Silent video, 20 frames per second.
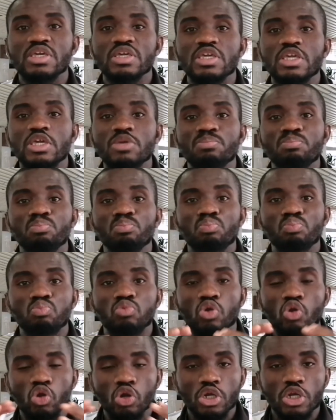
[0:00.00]

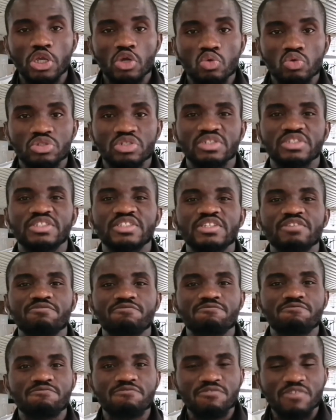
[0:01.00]
include
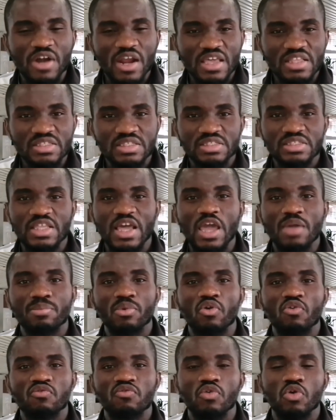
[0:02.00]
different type
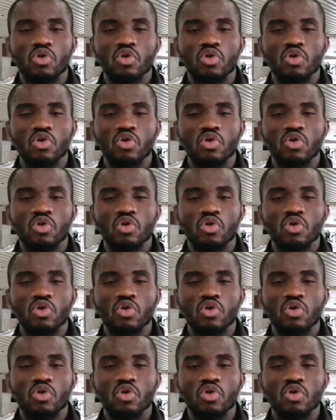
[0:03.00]
of